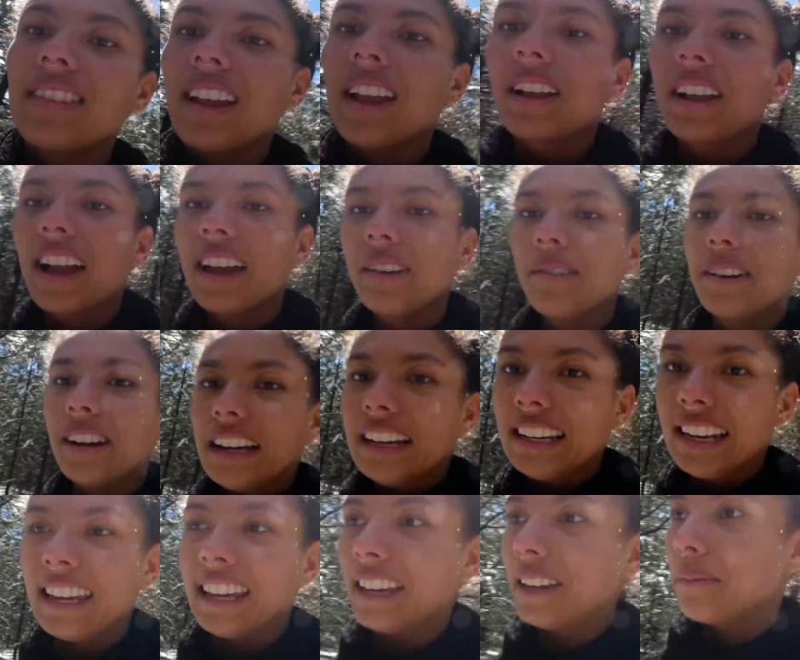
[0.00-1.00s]
I kind of want to
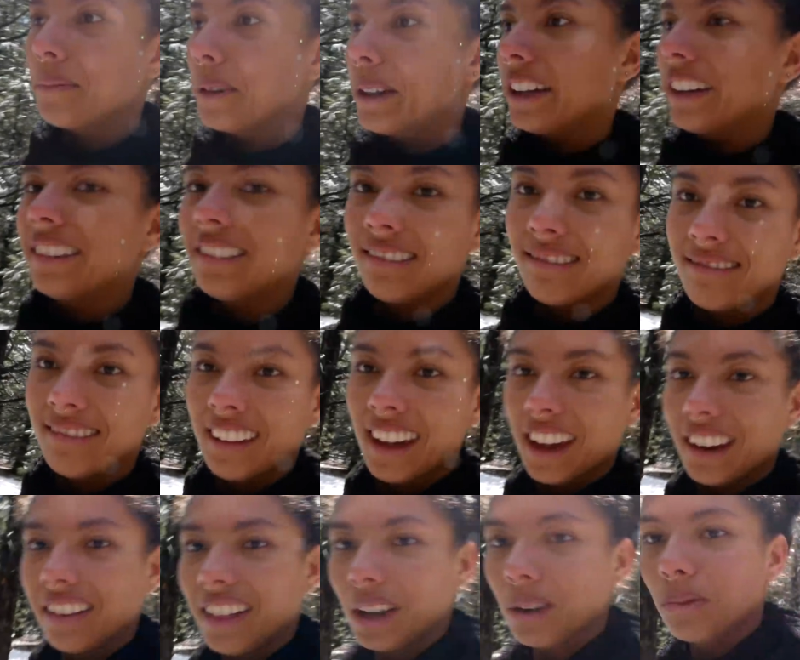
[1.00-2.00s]
knit him one
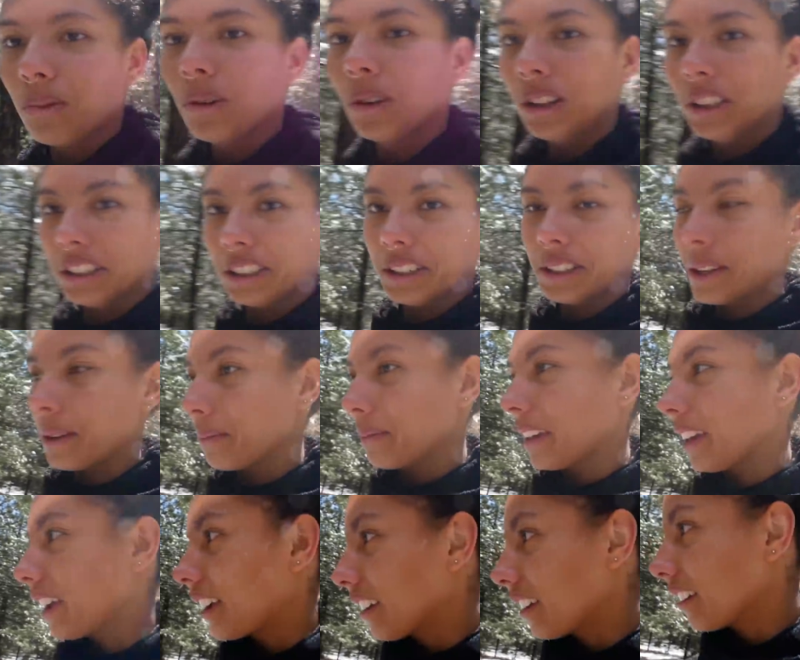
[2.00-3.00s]
out of, like, wool or
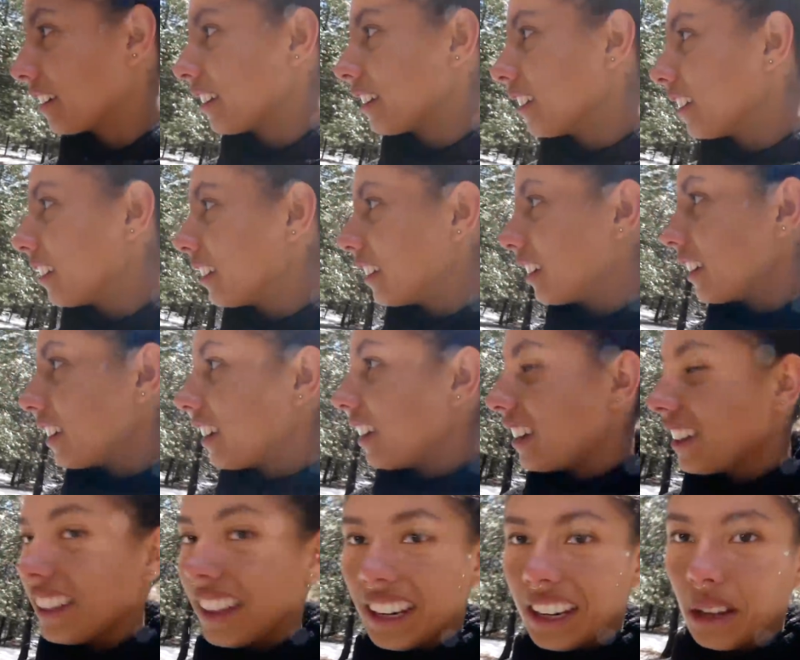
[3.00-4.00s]
something.
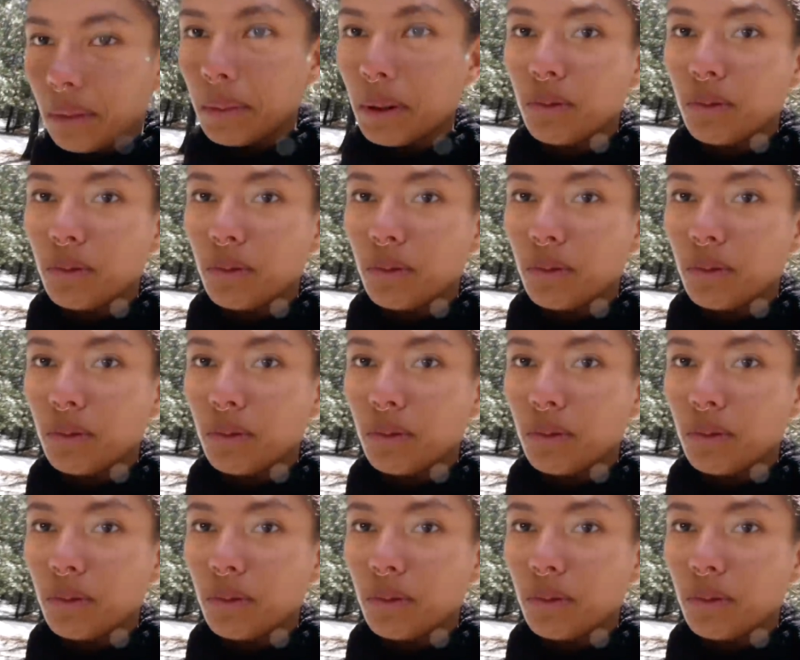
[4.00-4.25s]
But he'll be